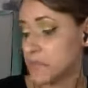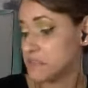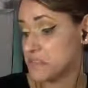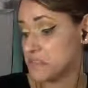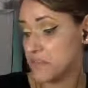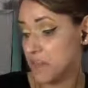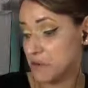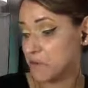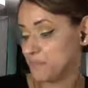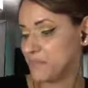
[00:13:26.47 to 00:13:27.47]
that's just, I
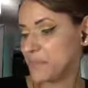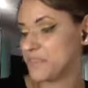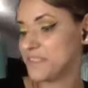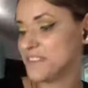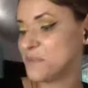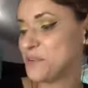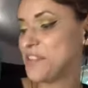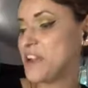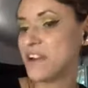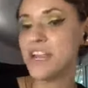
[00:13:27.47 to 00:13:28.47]
don't know, it's just
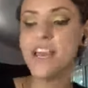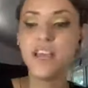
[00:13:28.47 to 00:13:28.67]
where they are.